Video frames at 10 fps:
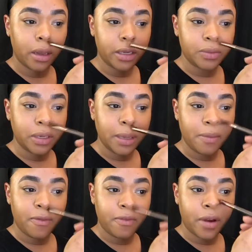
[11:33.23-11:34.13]
I just want to keep
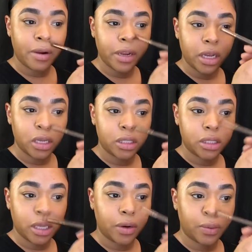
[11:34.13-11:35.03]
it very
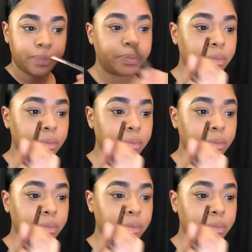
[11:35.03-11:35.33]
subtle.